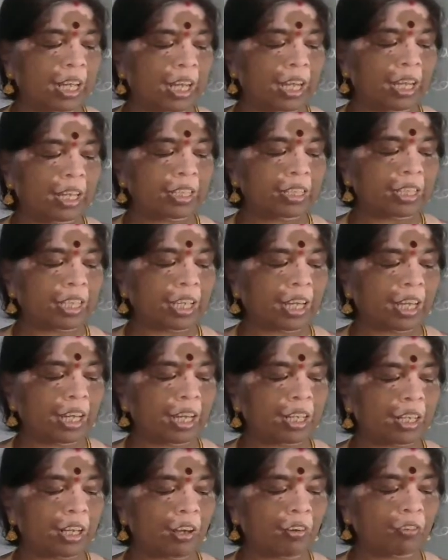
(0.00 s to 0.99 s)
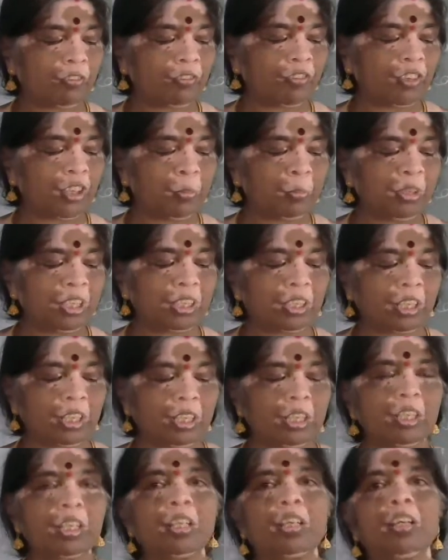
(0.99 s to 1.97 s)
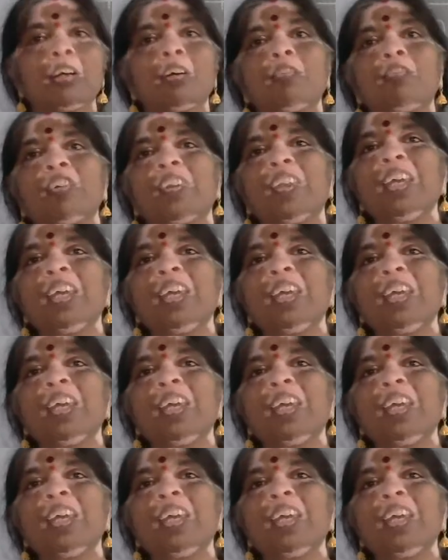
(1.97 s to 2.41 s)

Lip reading: and they are of limited for the